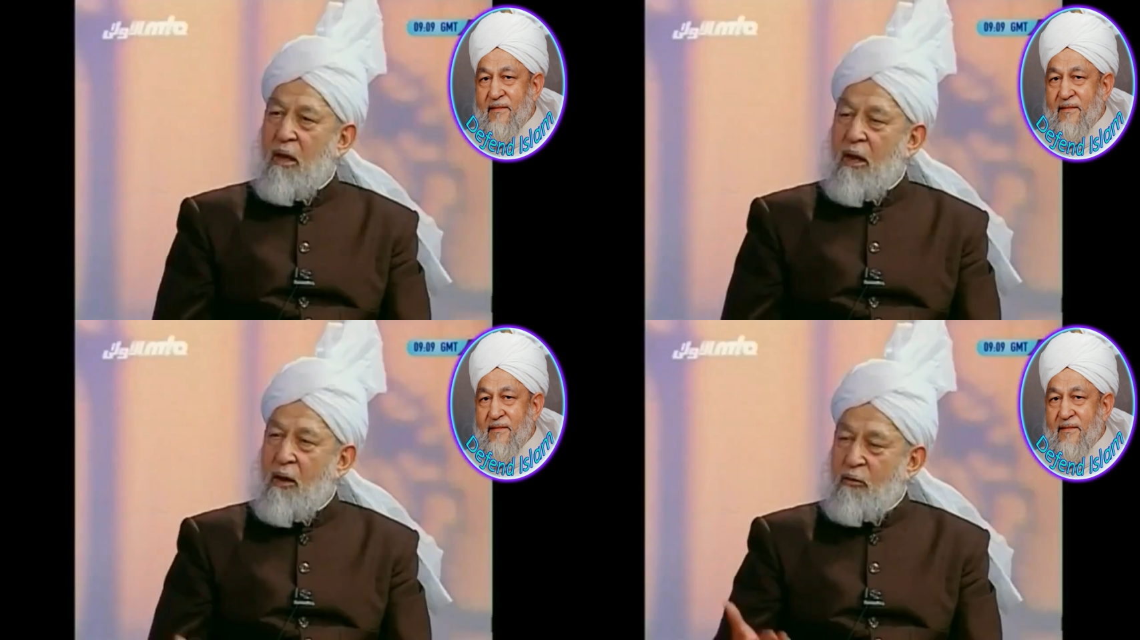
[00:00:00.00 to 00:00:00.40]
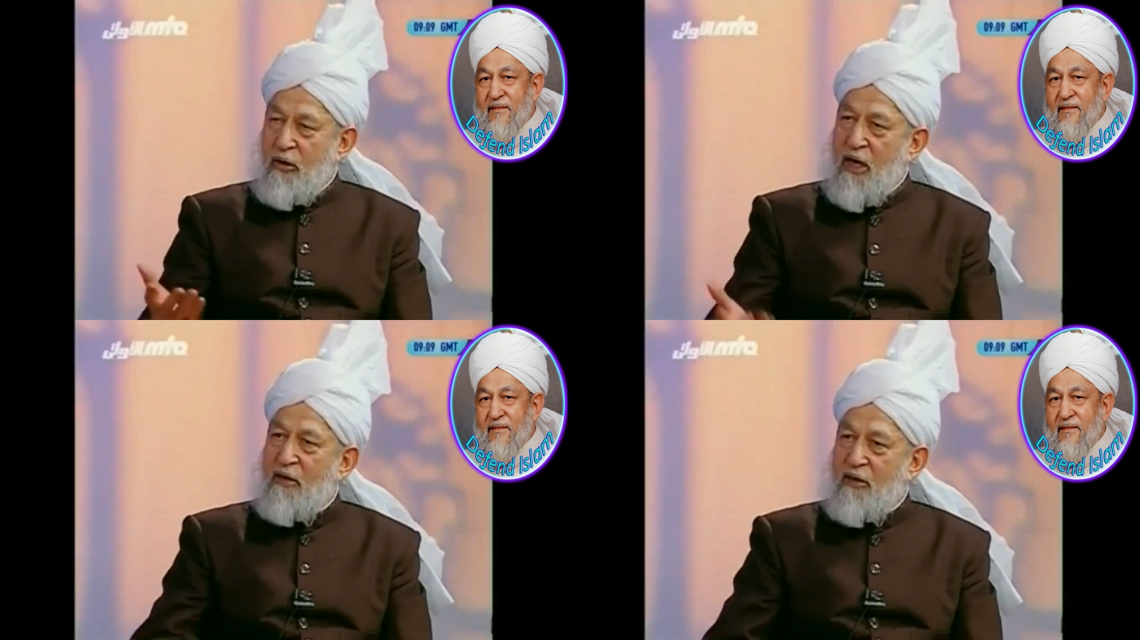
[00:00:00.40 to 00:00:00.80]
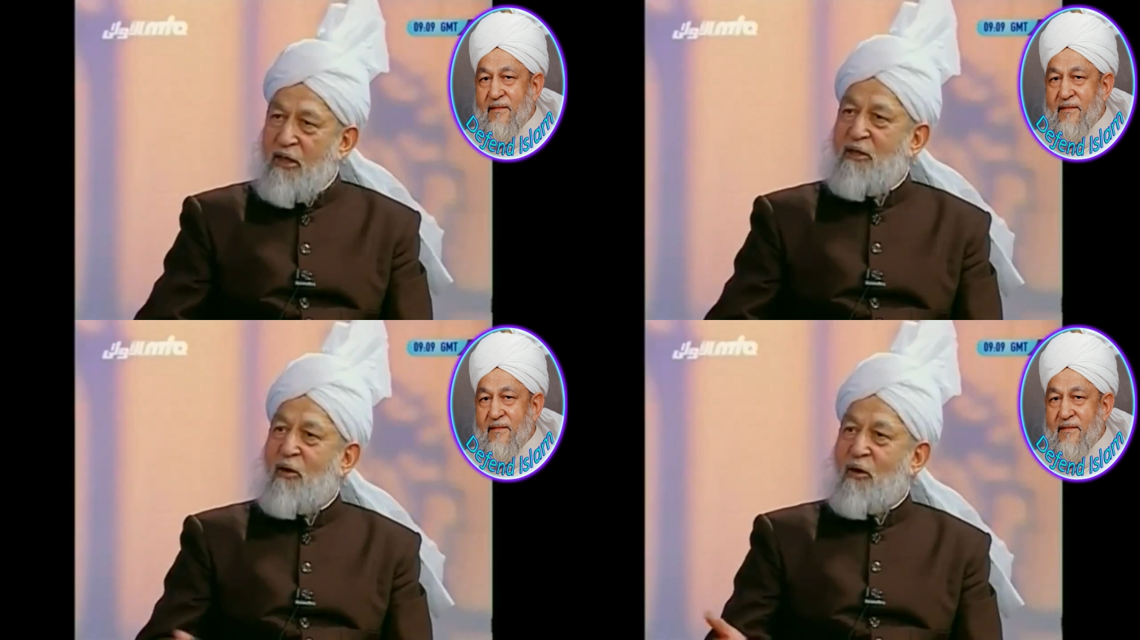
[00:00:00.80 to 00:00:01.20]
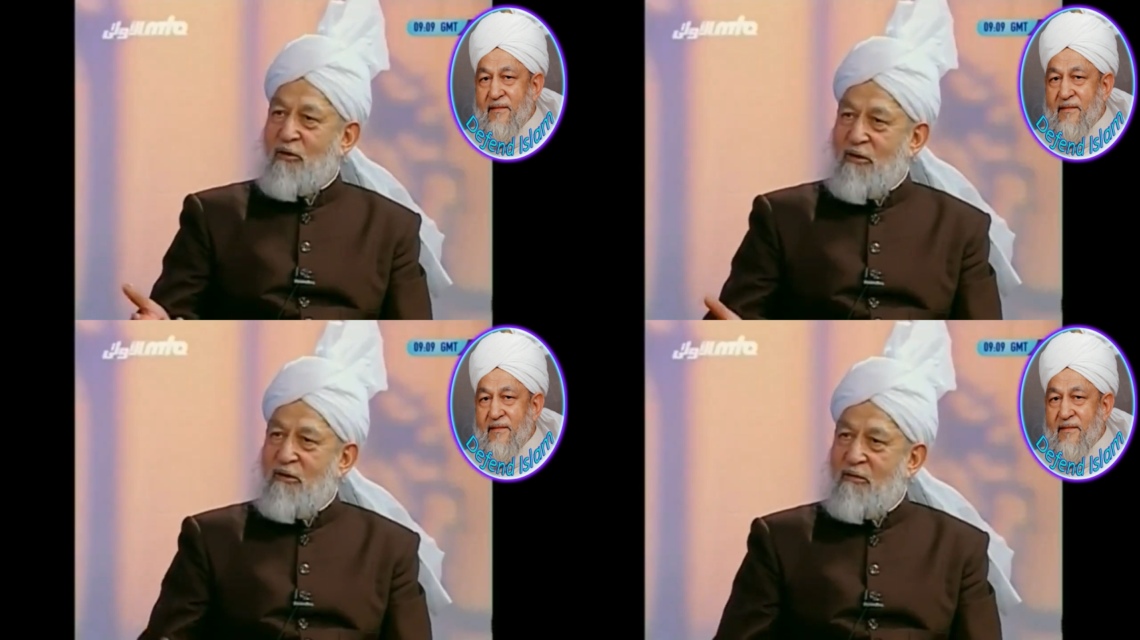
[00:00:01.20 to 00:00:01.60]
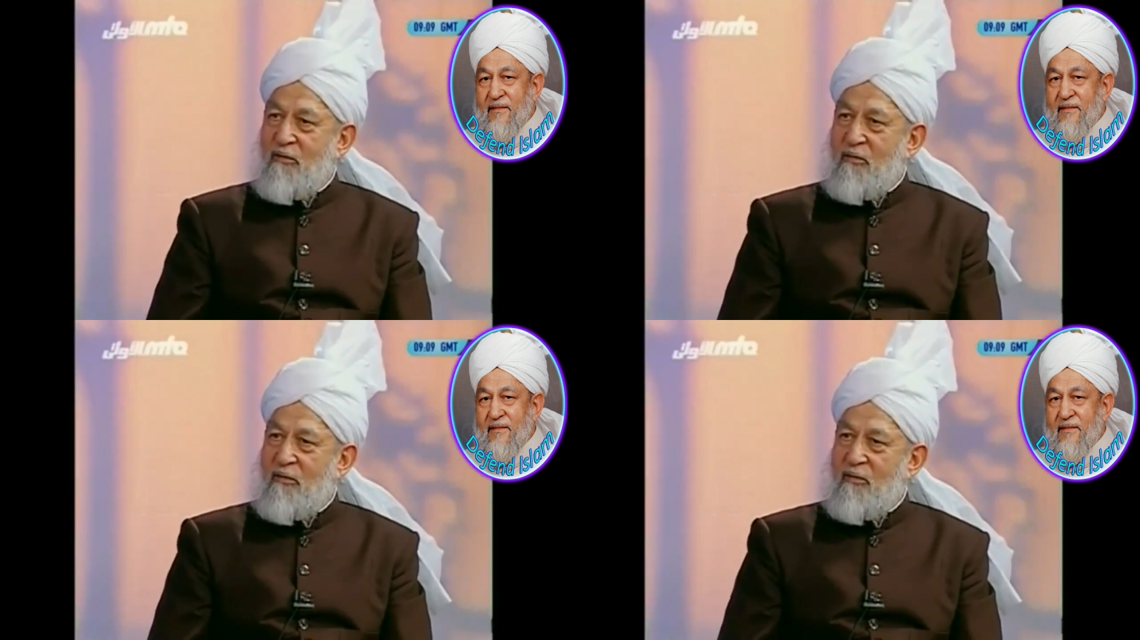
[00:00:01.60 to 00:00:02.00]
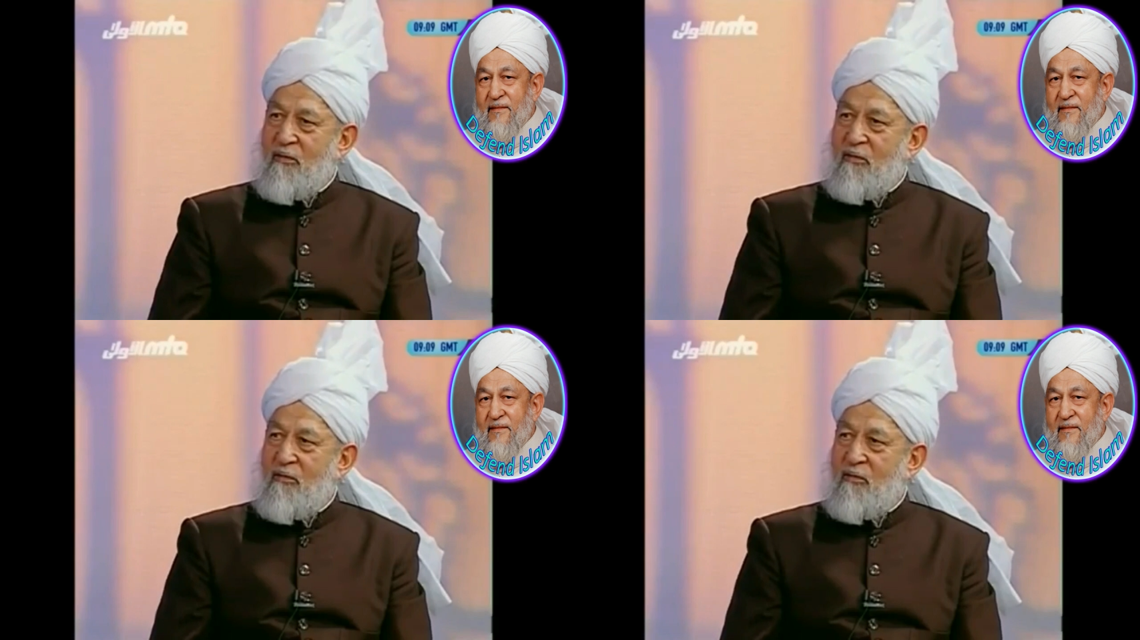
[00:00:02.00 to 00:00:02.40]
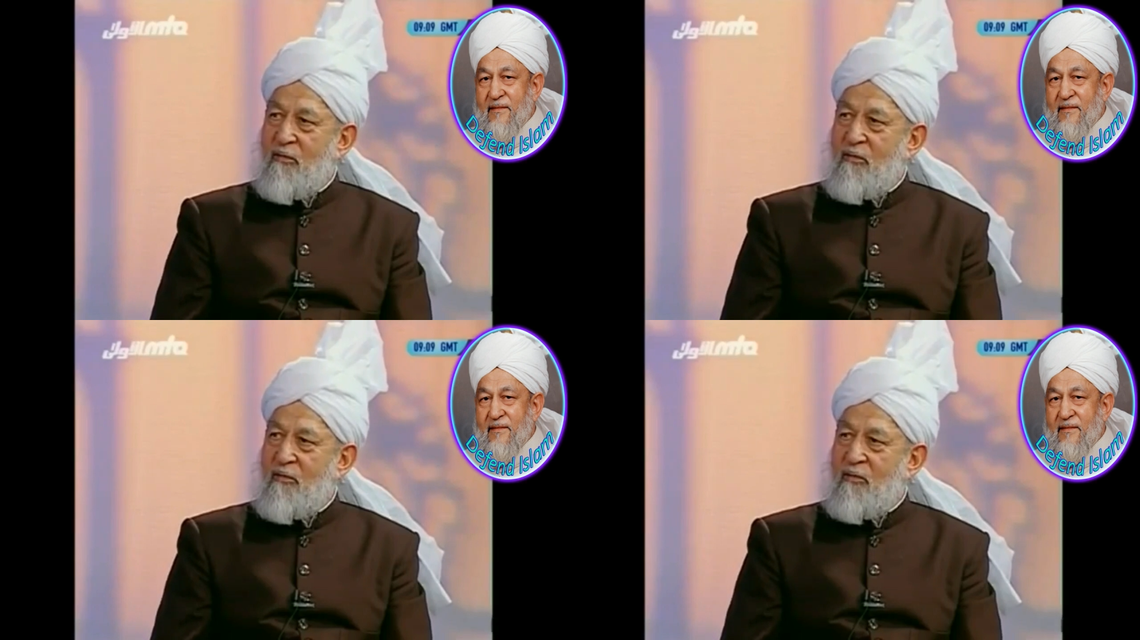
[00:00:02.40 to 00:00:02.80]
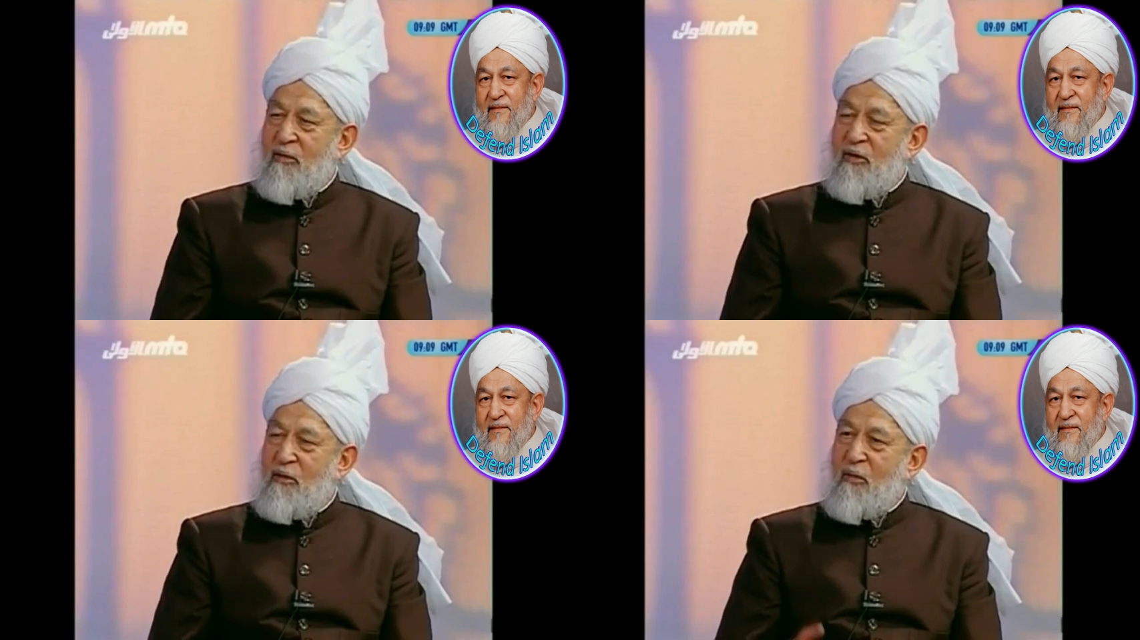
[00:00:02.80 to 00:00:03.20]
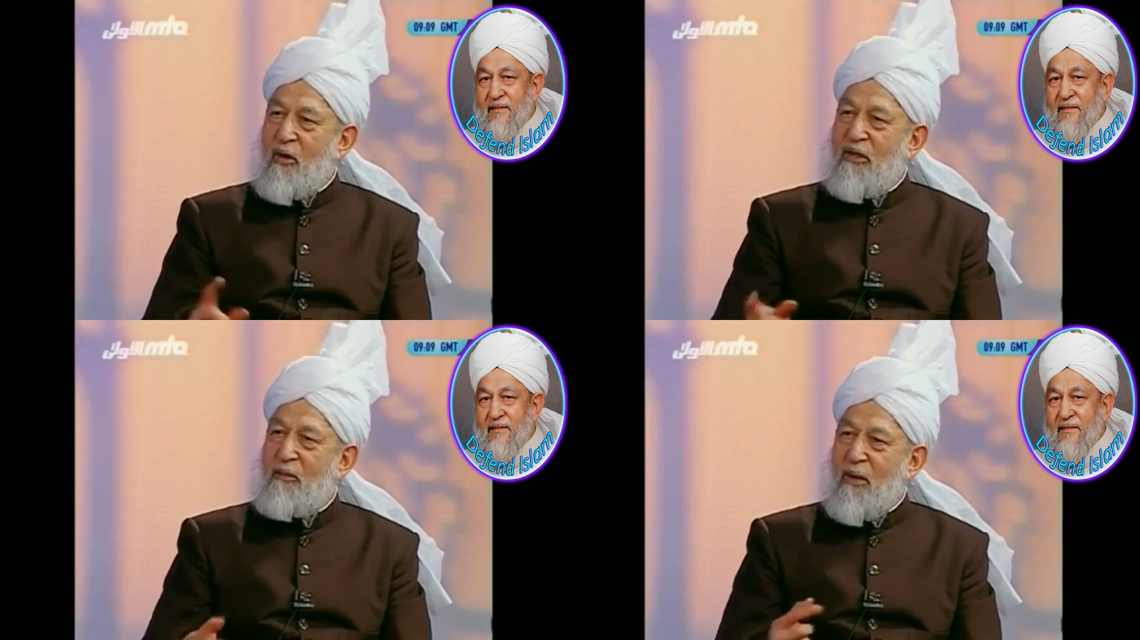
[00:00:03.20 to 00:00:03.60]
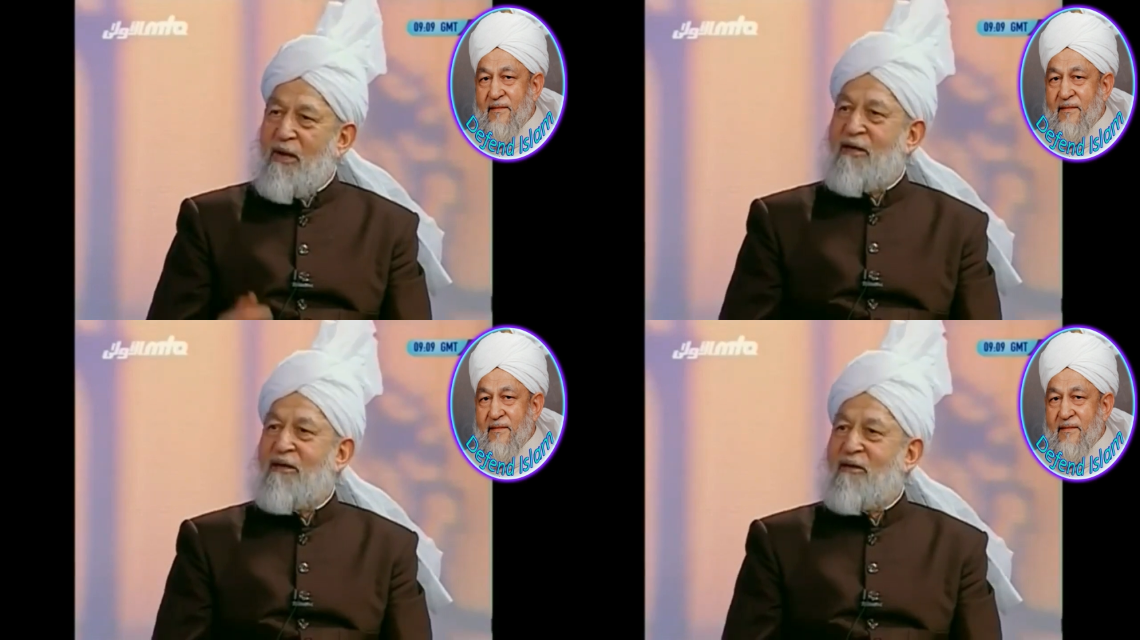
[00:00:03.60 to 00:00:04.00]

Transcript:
Speaker 1: Outside these laws, which command the body.